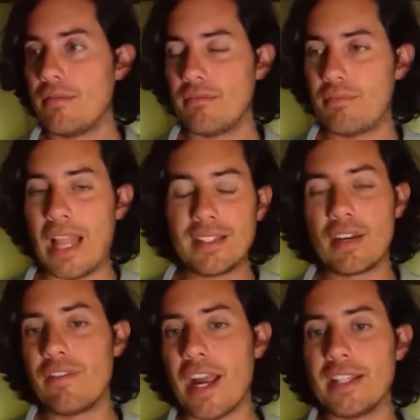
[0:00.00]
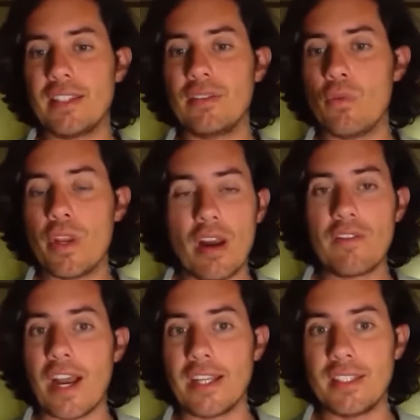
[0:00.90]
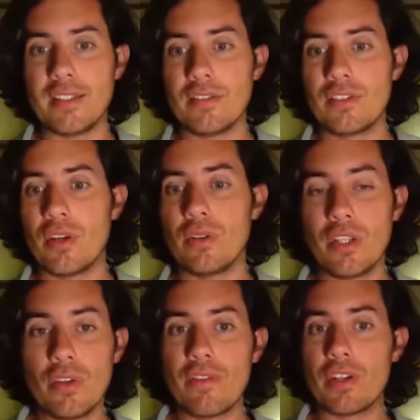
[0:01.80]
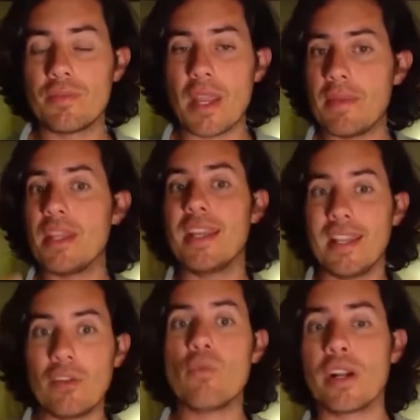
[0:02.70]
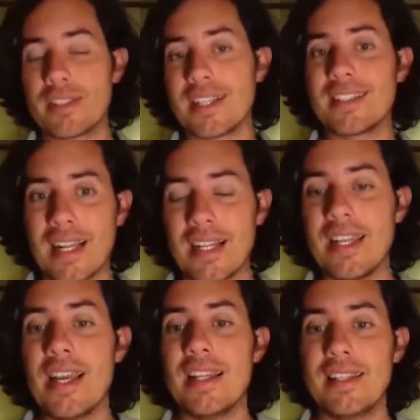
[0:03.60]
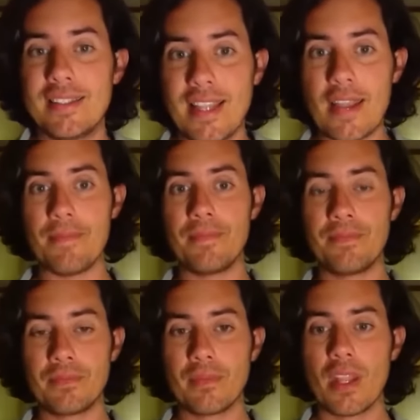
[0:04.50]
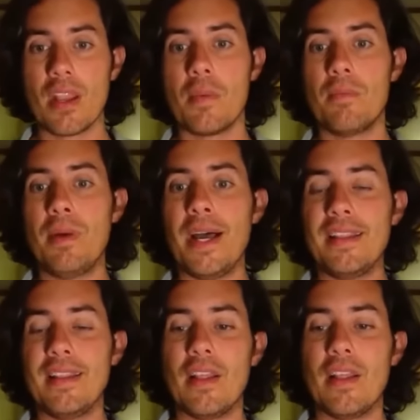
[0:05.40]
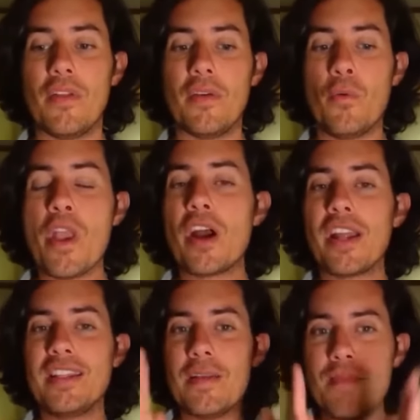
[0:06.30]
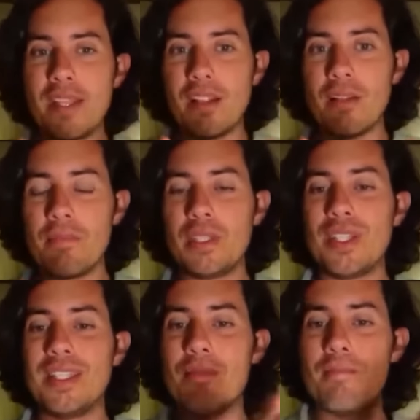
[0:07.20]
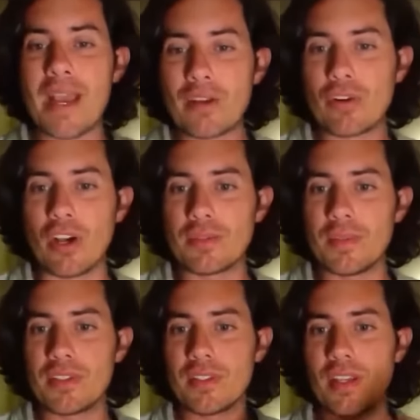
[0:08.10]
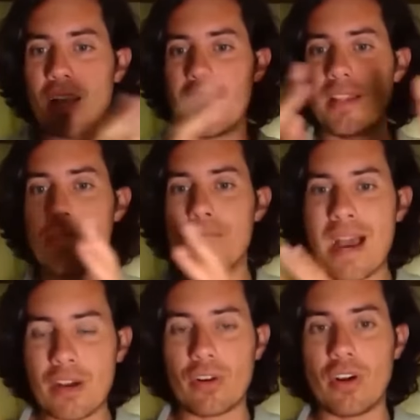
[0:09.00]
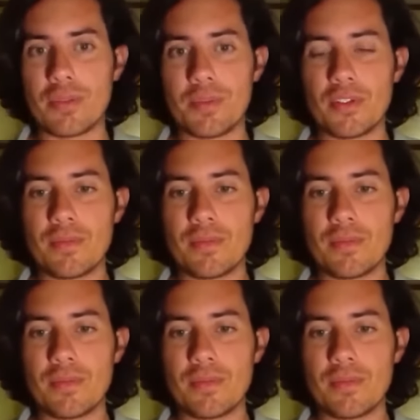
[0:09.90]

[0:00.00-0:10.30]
plants are fighting, we are fighting, so the universe maybe works exactly the same. But we are in the middle between the microcosmos and the macrocosmos